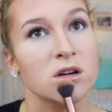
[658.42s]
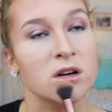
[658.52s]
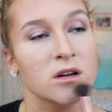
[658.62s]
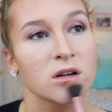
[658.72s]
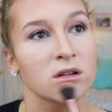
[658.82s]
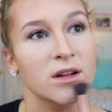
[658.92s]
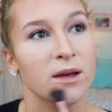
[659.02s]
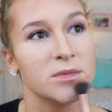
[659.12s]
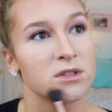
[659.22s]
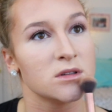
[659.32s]
Our
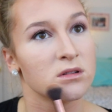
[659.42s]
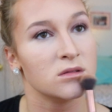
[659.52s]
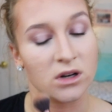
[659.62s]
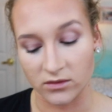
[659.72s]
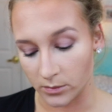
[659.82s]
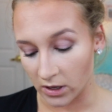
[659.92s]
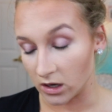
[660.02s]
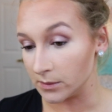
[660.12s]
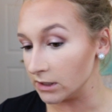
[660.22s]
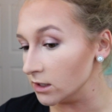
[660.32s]
lips, whatever
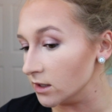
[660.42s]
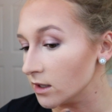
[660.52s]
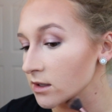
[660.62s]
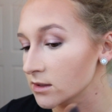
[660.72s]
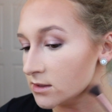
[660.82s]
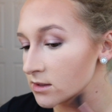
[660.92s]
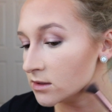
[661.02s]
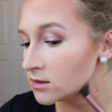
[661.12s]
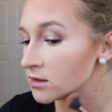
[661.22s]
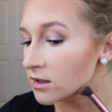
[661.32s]
body part that is,
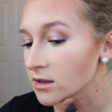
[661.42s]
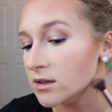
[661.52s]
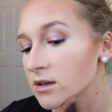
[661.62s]
and